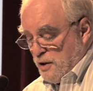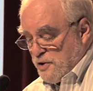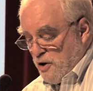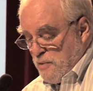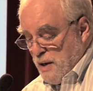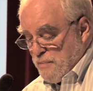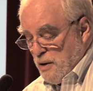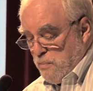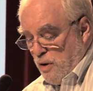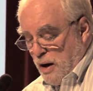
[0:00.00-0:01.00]
military may
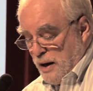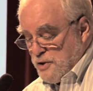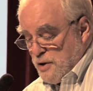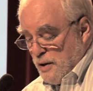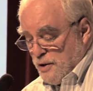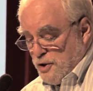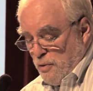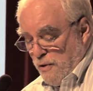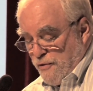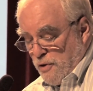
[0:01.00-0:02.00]
be obliged
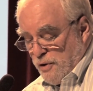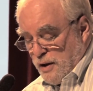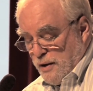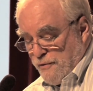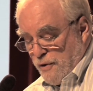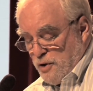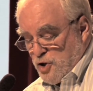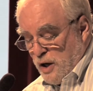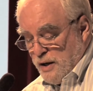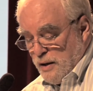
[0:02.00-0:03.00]
to overtly
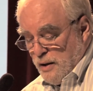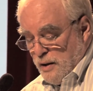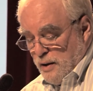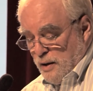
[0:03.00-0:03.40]
confront China,